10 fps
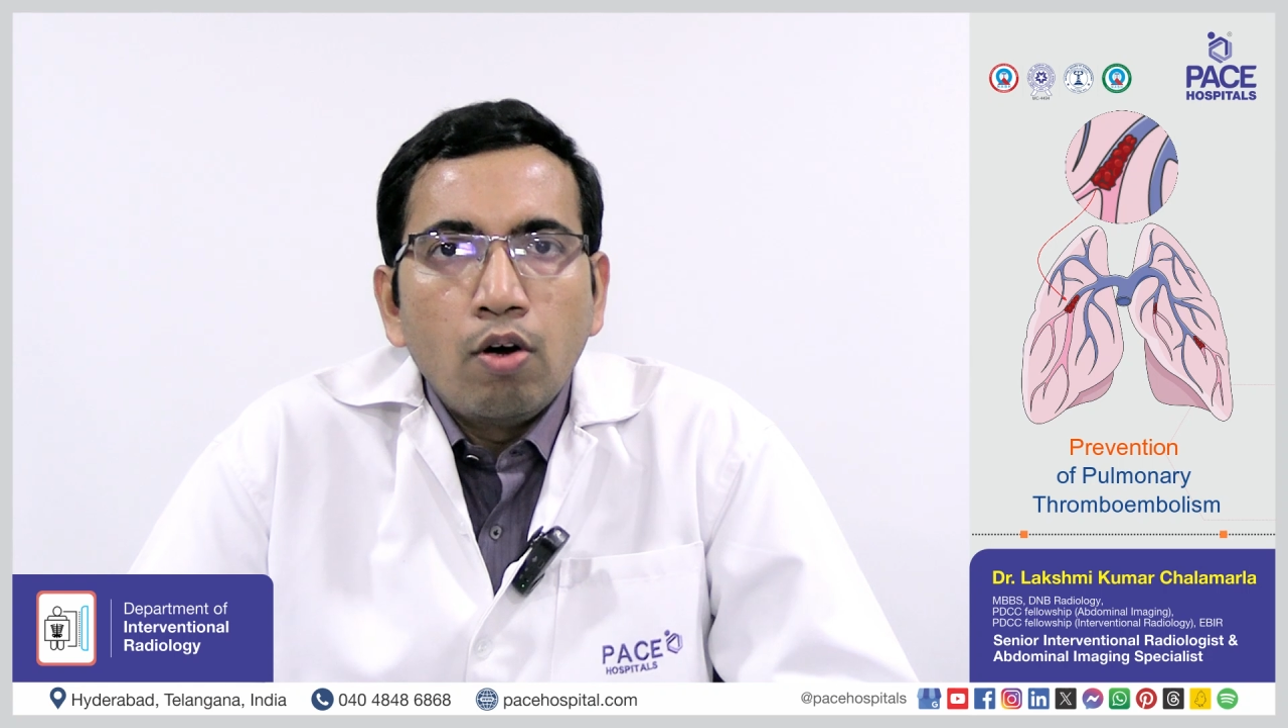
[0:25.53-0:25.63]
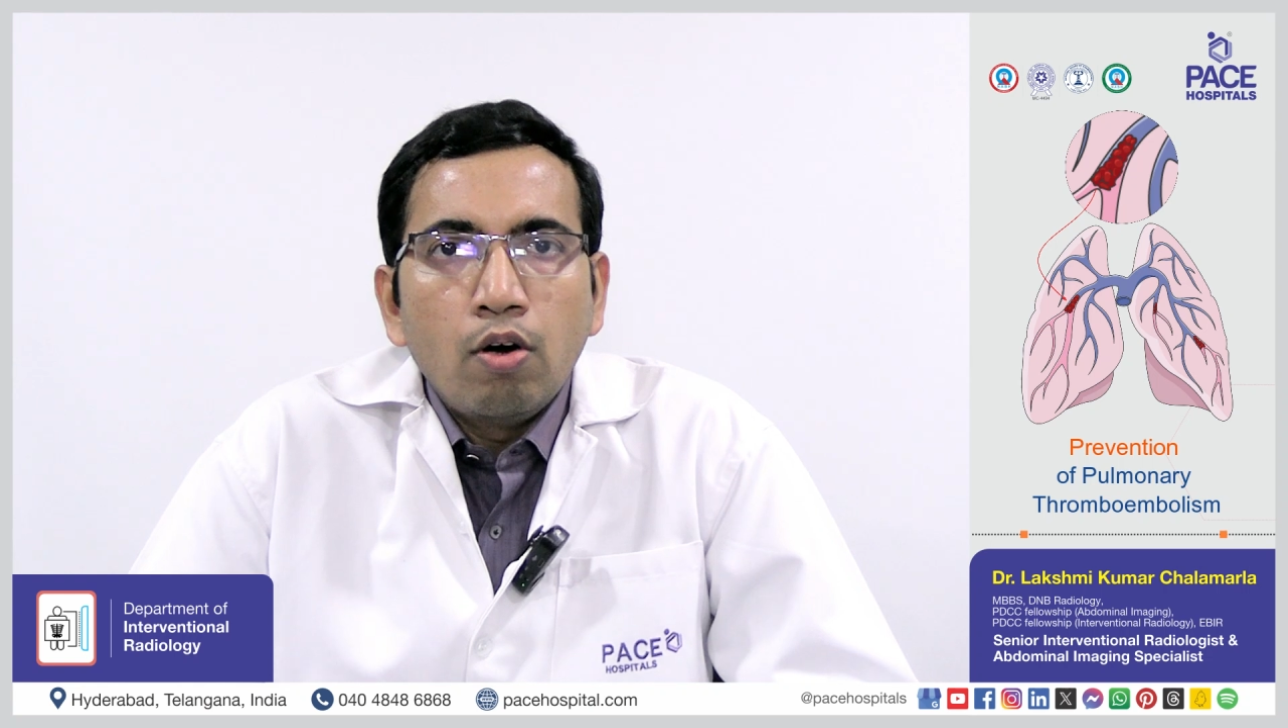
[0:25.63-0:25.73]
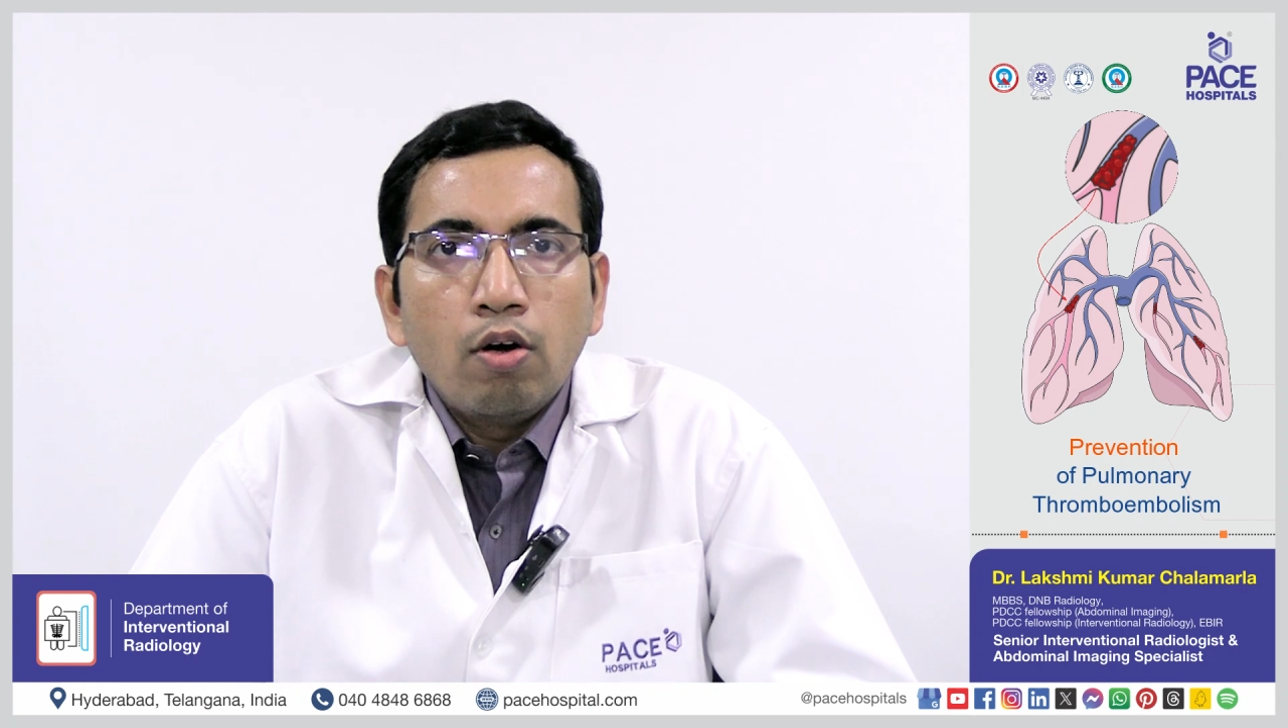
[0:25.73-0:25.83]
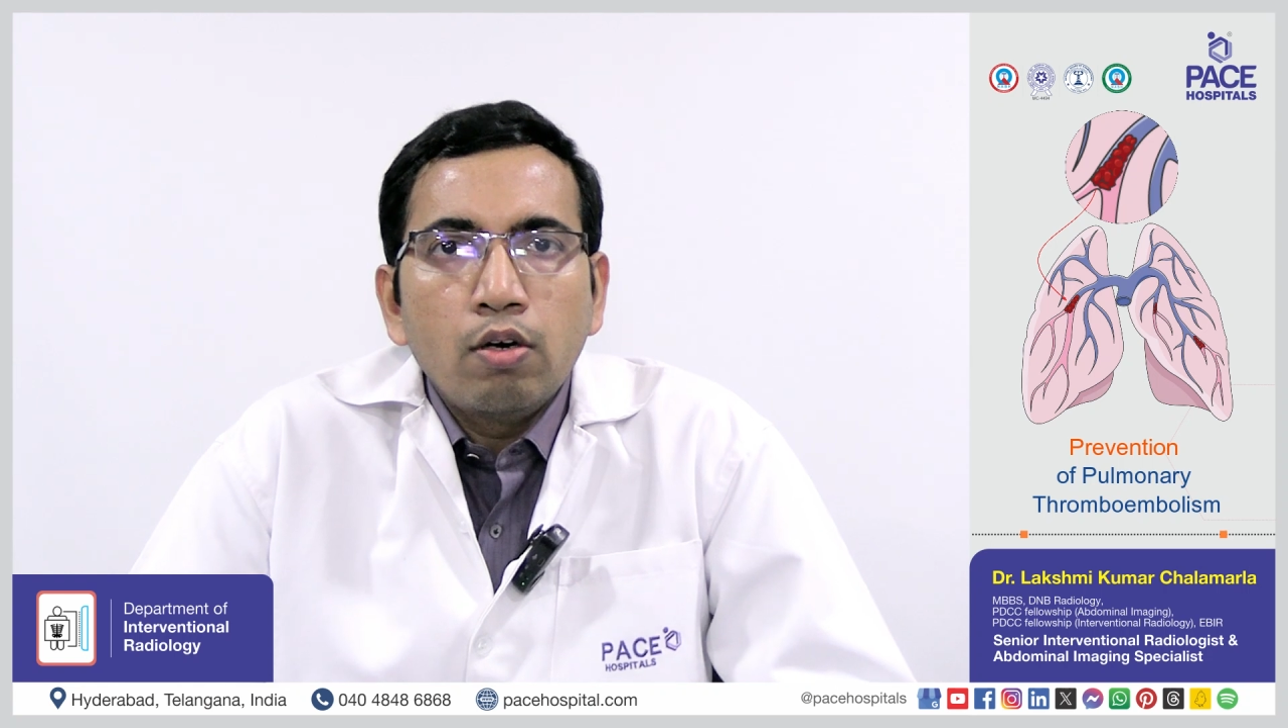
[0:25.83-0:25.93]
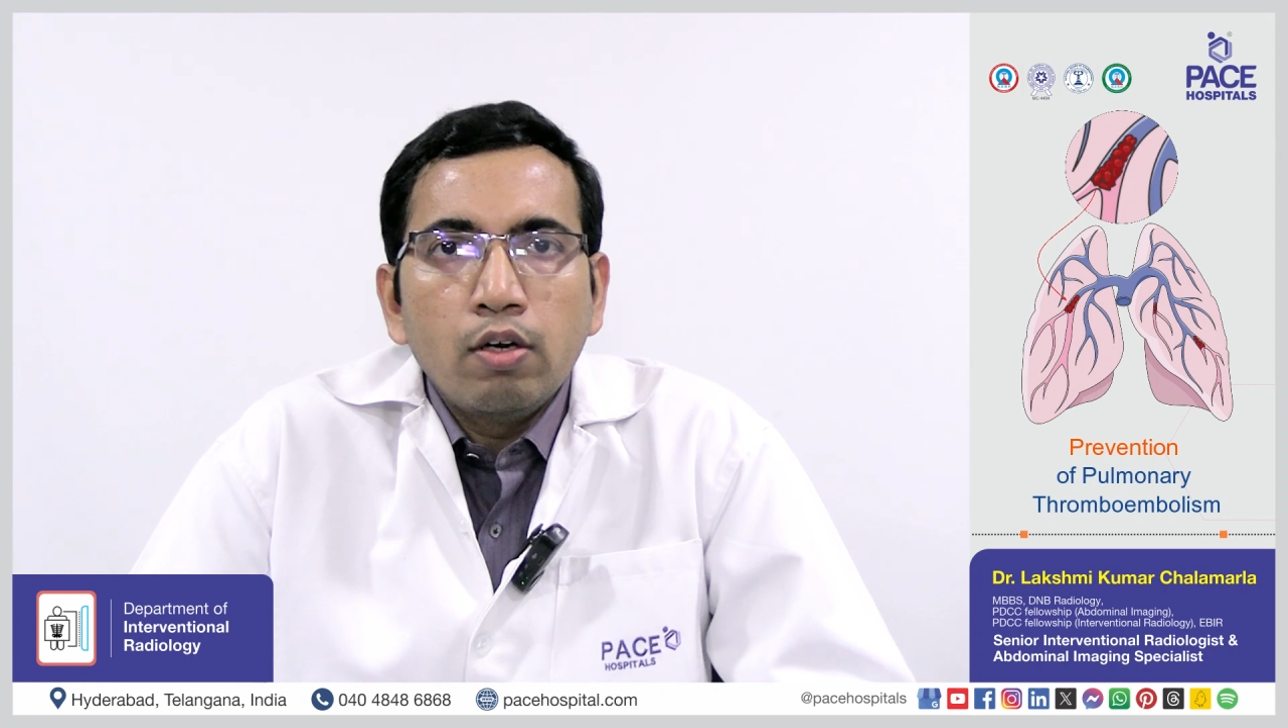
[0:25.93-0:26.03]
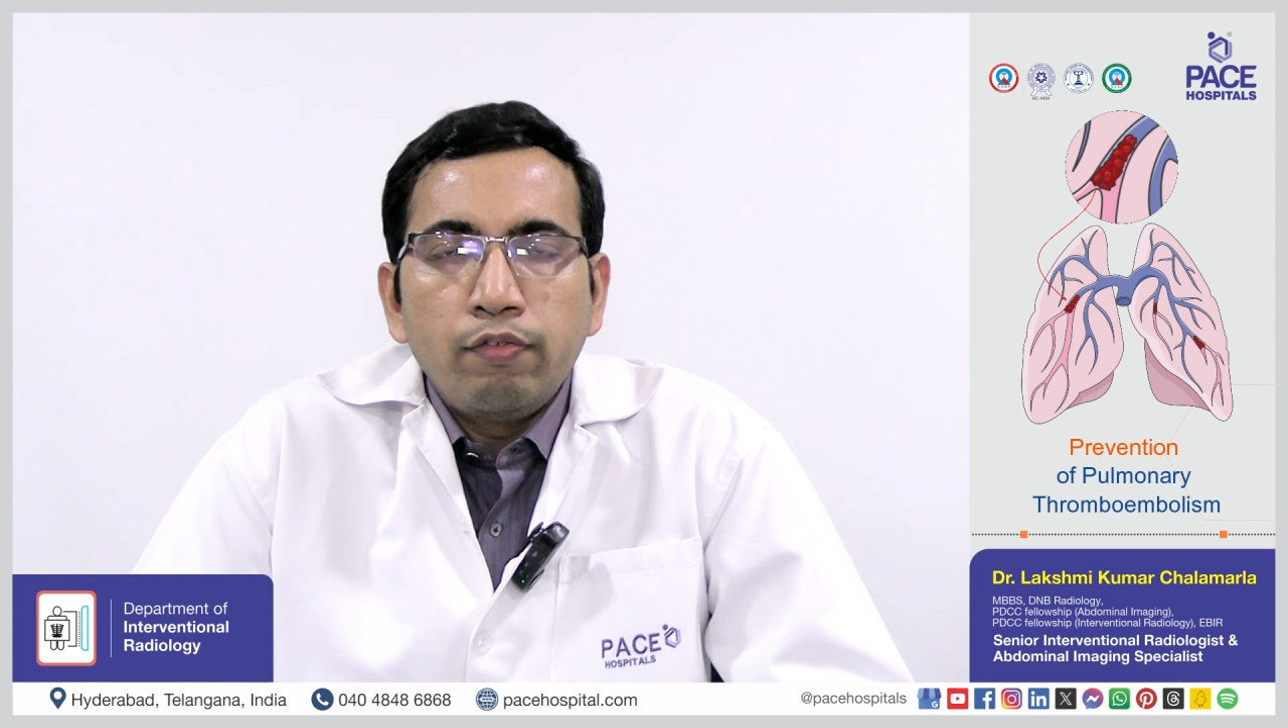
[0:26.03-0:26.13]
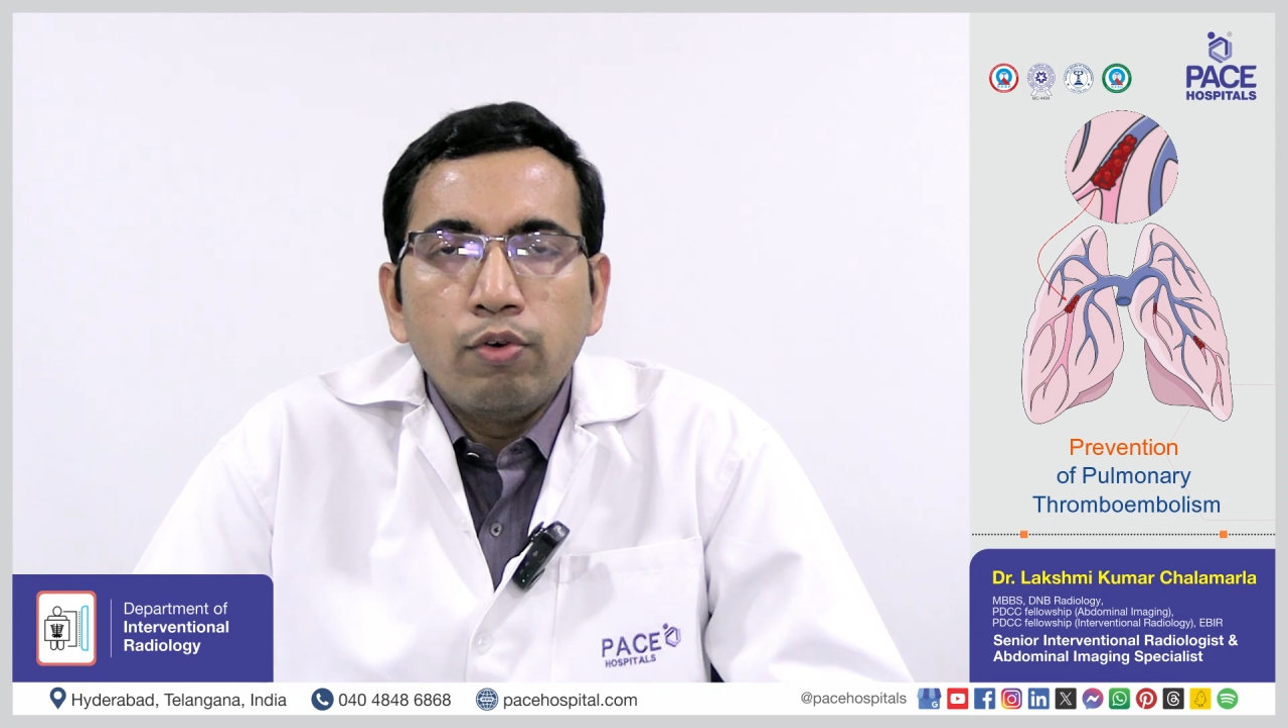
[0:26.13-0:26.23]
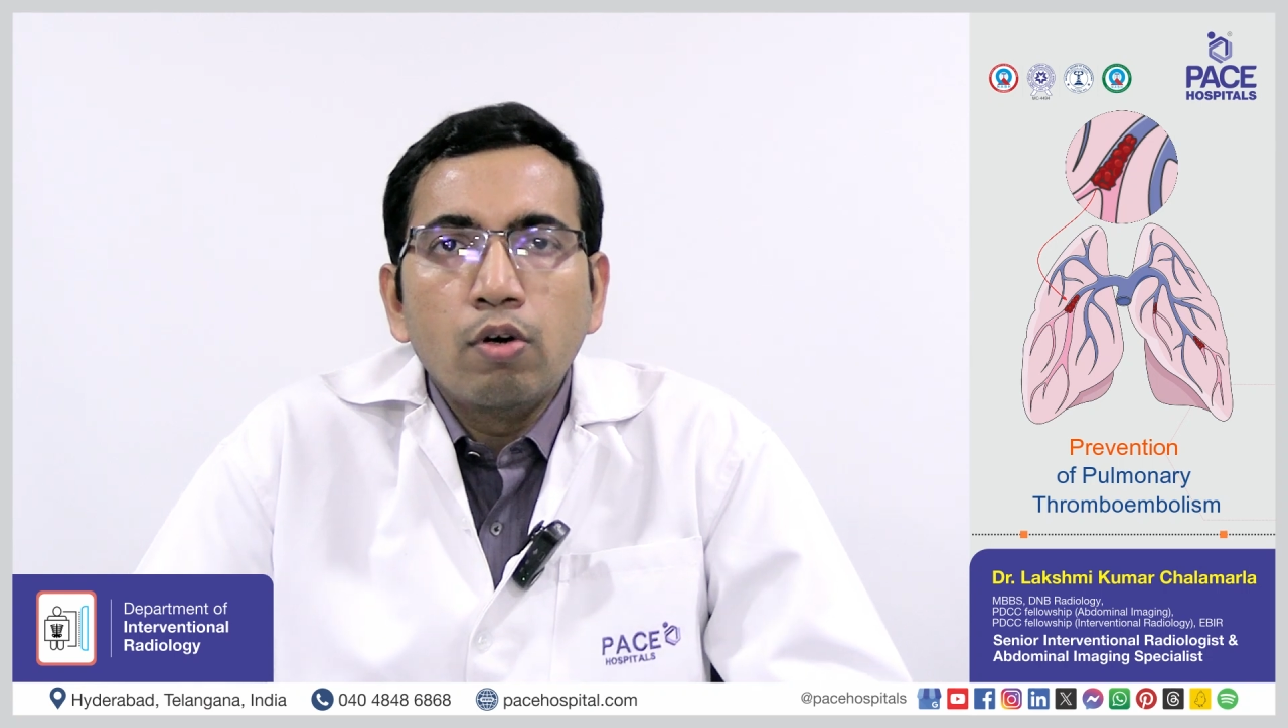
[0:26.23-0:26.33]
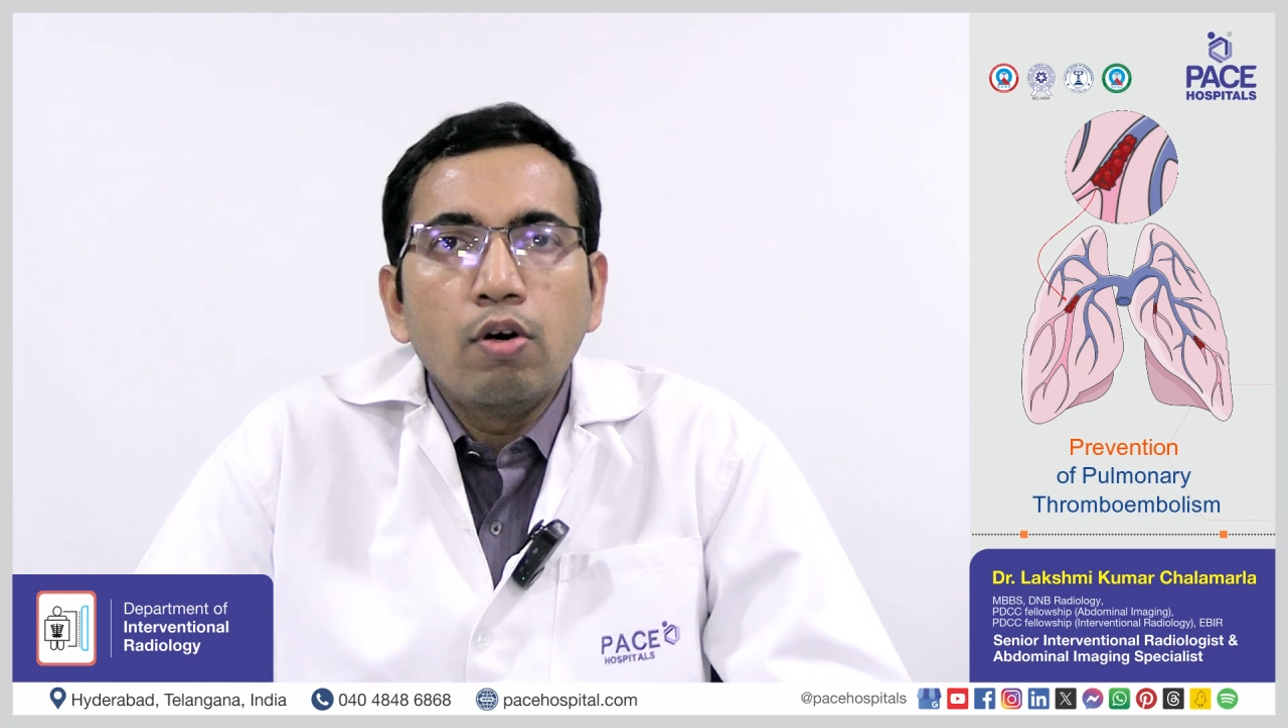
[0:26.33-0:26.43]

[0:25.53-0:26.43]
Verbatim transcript: or if you